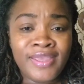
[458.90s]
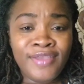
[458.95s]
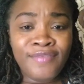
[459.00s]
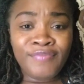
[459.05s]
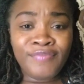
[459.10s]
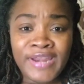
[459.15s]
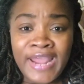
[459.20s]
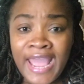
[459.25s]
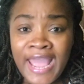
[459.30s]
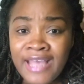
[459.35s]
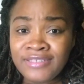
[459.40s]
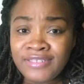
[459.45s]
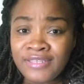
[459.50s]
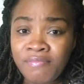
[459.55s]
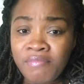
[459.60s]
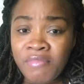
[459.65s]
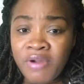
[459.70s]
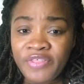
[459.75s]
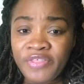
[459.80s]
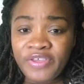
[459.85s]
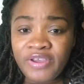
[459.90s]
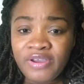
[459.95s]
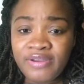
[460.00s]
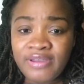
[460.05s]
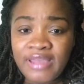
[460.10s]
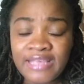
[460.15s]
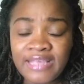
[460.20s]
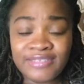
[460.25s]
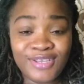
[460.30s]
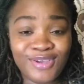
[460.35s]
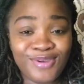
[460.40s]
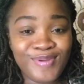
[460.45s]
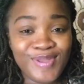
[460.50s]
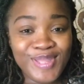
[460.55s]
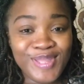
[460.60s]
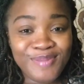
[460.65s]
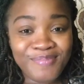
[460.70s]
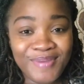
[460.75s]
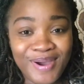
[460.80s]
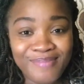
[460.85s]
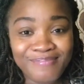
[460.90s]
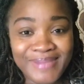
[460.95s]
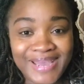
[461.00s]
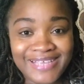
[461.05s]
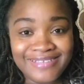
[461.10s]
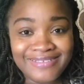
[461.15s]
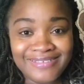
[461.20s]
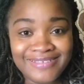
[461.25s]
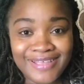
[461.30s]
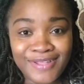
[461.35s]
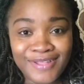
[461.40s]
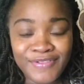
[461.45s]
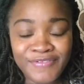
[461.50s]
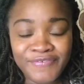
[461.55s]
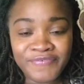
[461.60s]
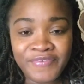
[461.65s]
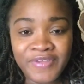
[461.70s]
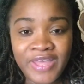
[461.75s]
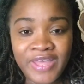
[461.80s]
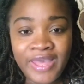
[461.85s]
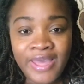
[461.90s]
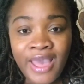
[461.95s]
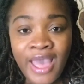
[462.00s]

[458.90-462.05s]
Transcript: Even as a mother, as a queen mom myself,